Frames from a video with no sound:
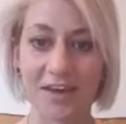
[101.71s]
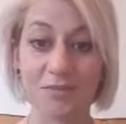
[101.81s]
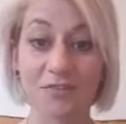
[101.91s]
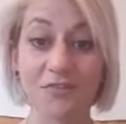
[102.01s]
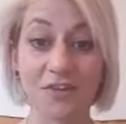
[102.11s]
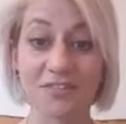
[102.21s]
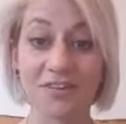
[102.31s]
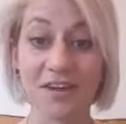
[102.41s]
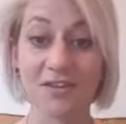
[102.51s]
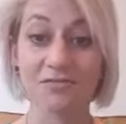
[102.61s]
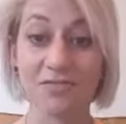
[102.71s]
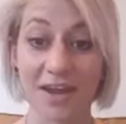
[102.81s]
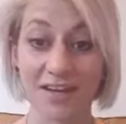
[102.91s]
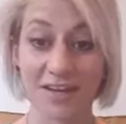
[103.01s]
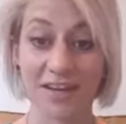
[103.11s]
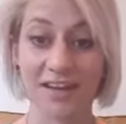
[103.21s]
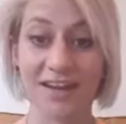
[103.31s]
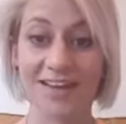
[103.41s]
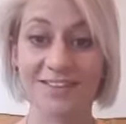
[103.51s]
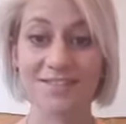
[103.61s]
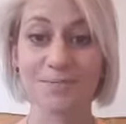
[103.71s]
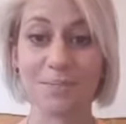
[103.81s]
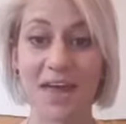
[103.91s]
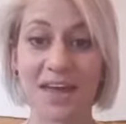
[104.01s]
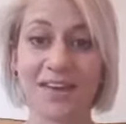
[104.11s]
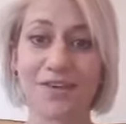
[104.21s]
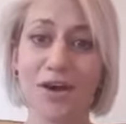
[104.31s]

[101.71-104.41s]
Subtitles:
Oh, it's freezing and raining in Spain.